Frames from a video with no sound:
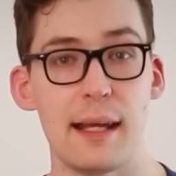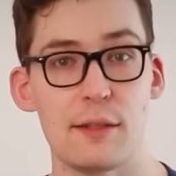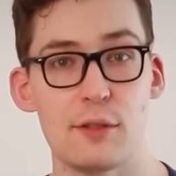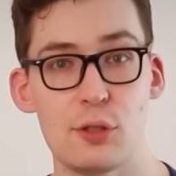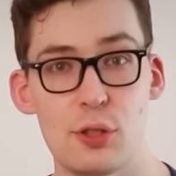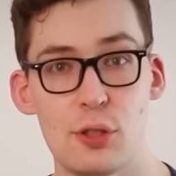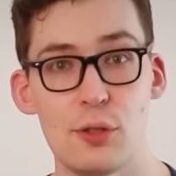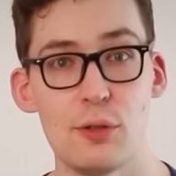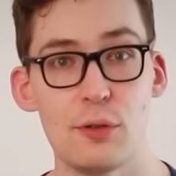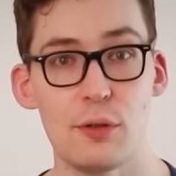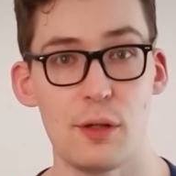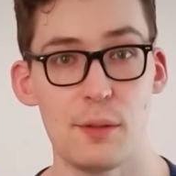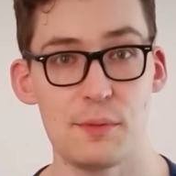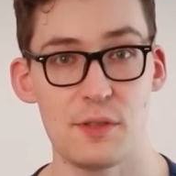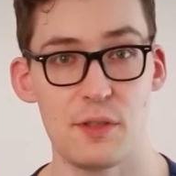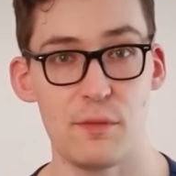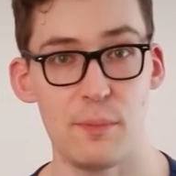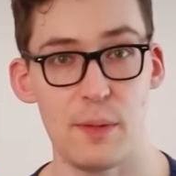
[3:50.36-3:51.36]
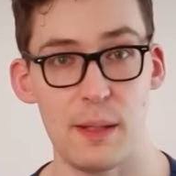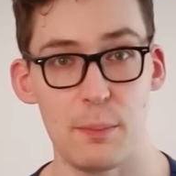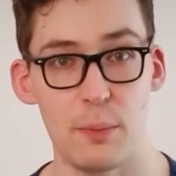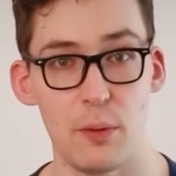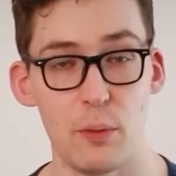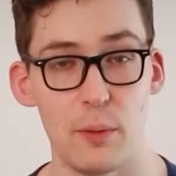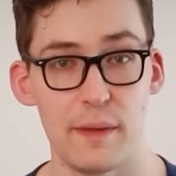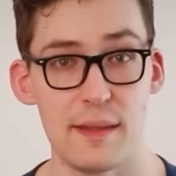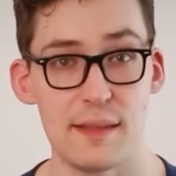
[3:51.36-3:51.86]
at two groups of
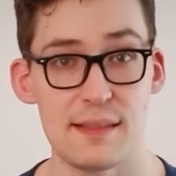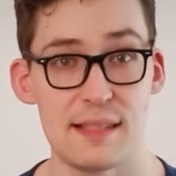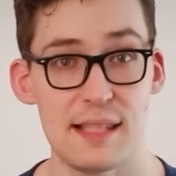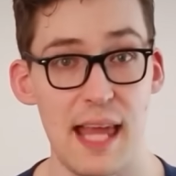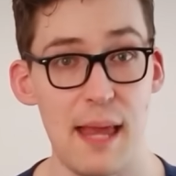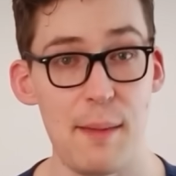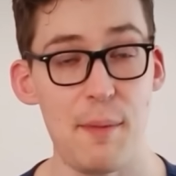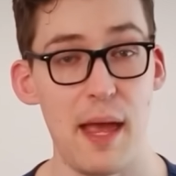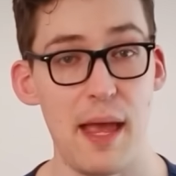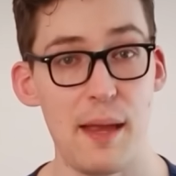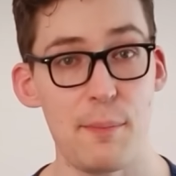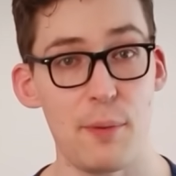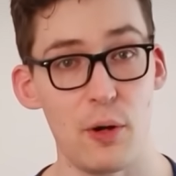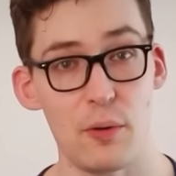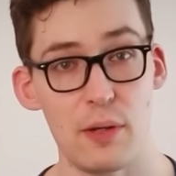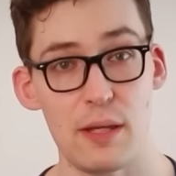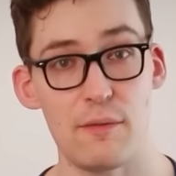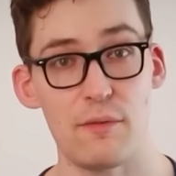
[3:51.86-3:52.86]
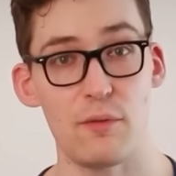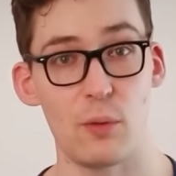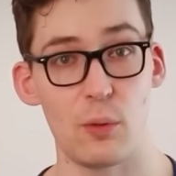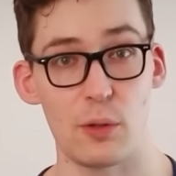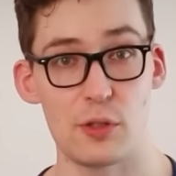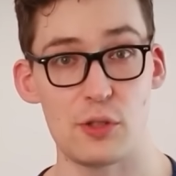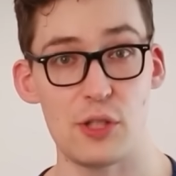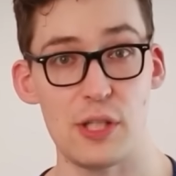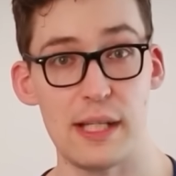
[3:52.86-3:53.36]
people with the same
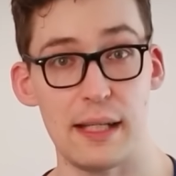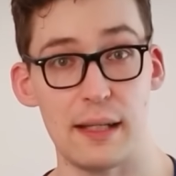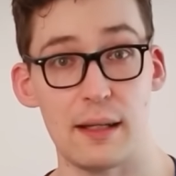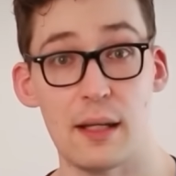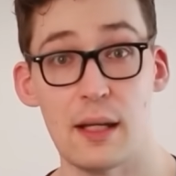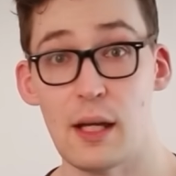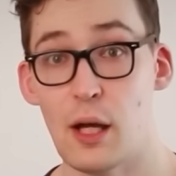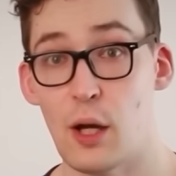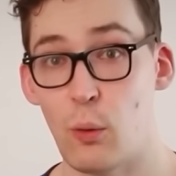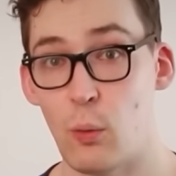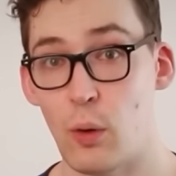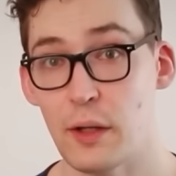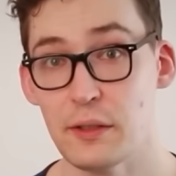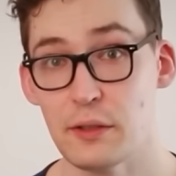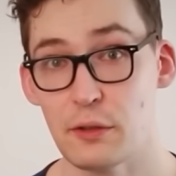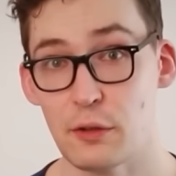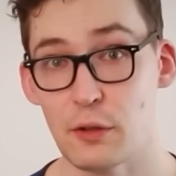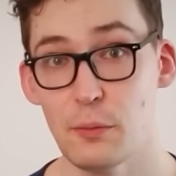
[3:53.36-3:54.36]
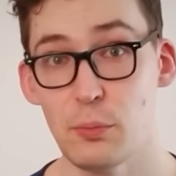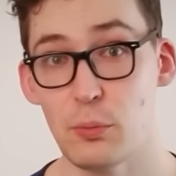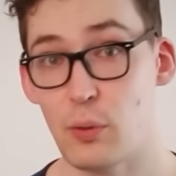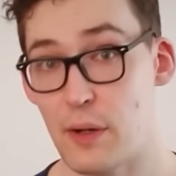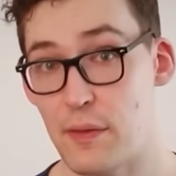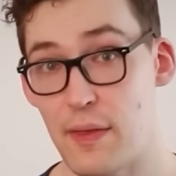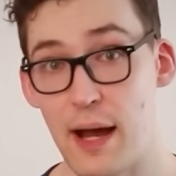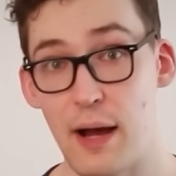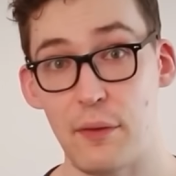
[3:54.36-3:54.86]
ApoE4 gene. One group
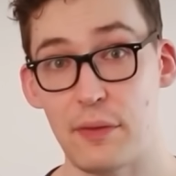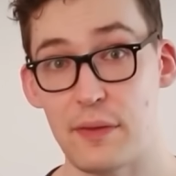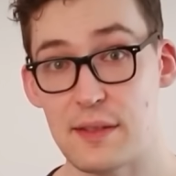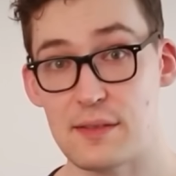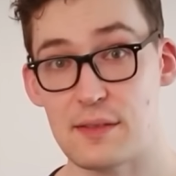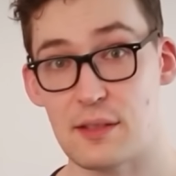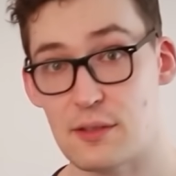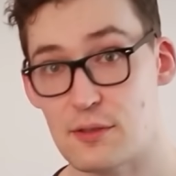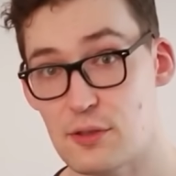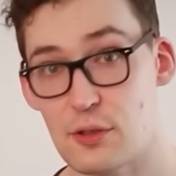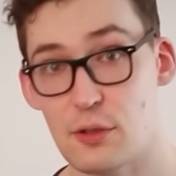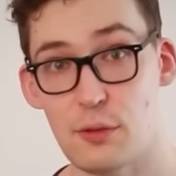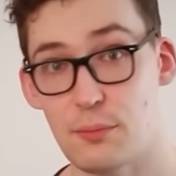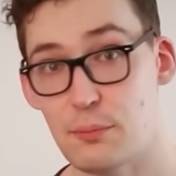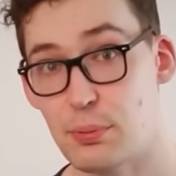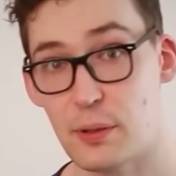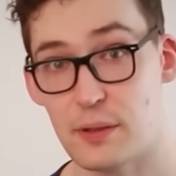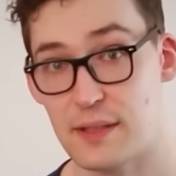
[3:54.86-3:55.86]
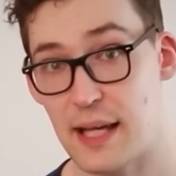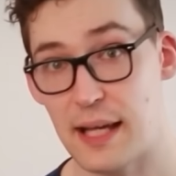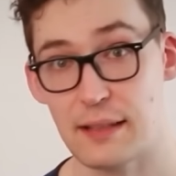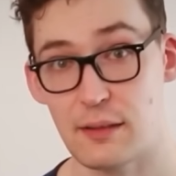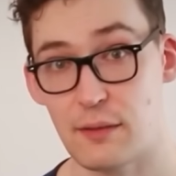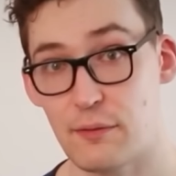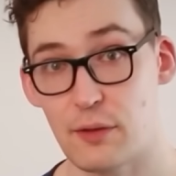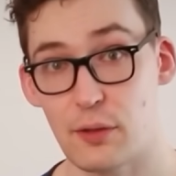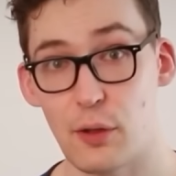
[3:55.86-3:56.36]
without this assumed
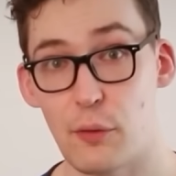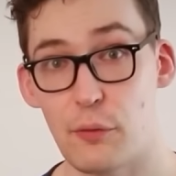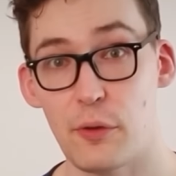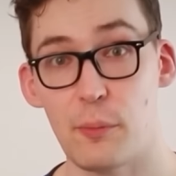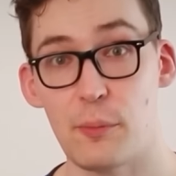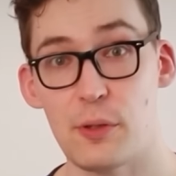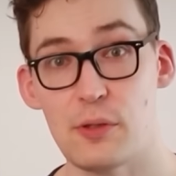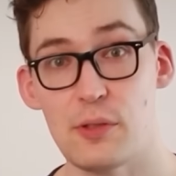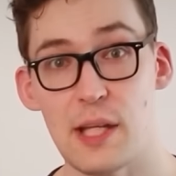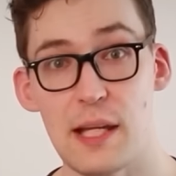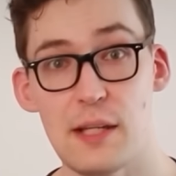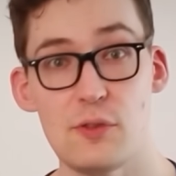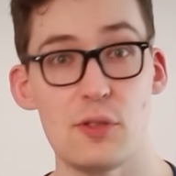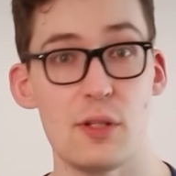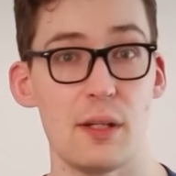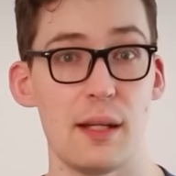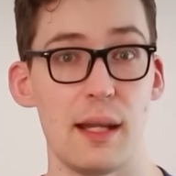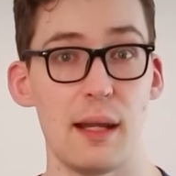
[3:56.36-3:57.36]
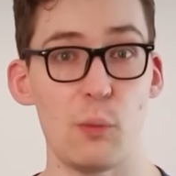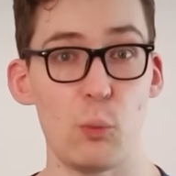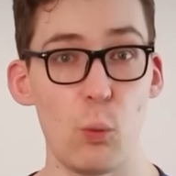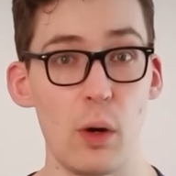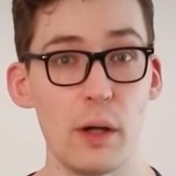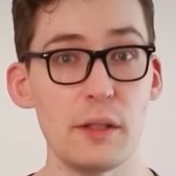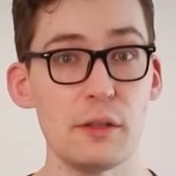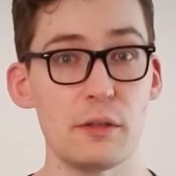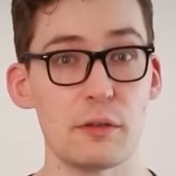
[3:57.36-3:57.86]
protective Klotho mutation and
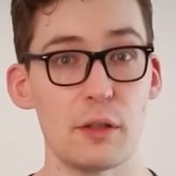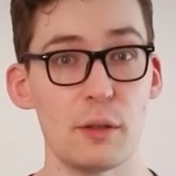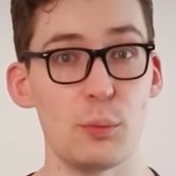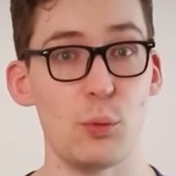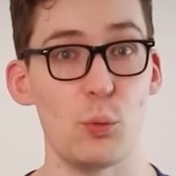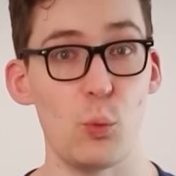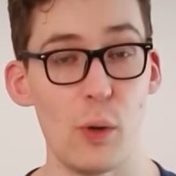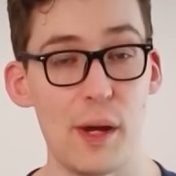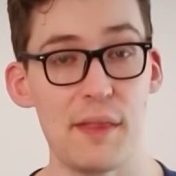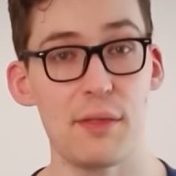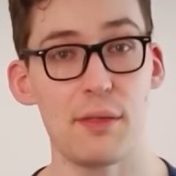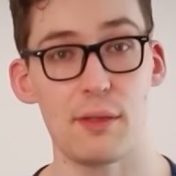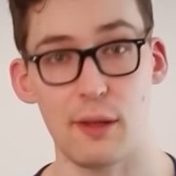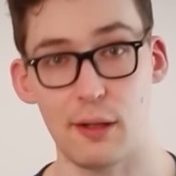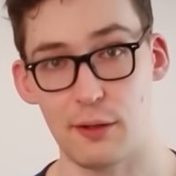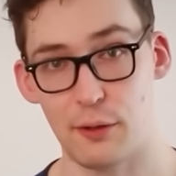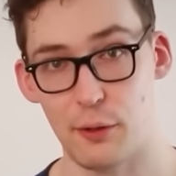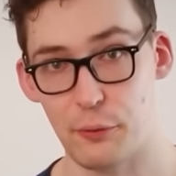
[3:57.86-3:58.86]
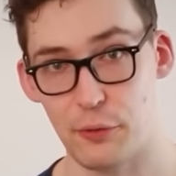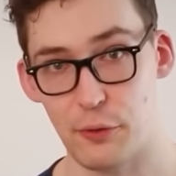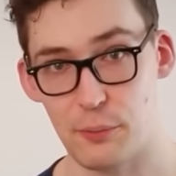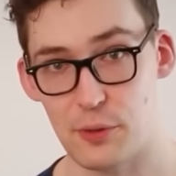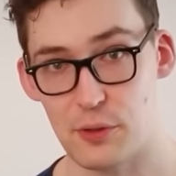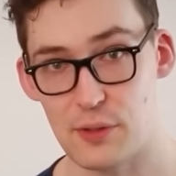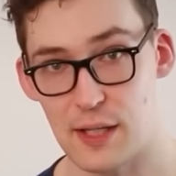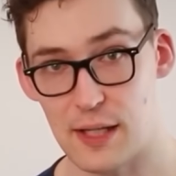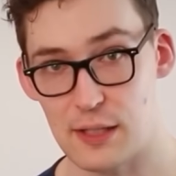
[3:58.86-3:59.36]
one group with the Klotho
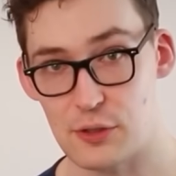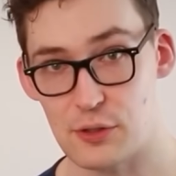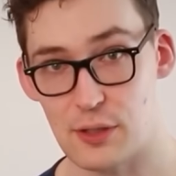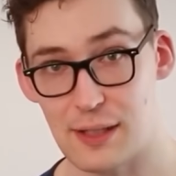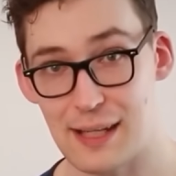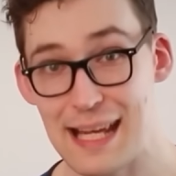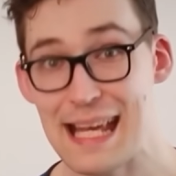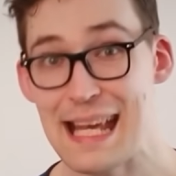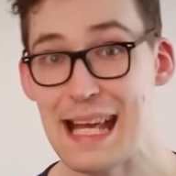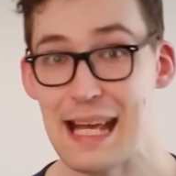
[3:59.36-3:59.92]
mutation.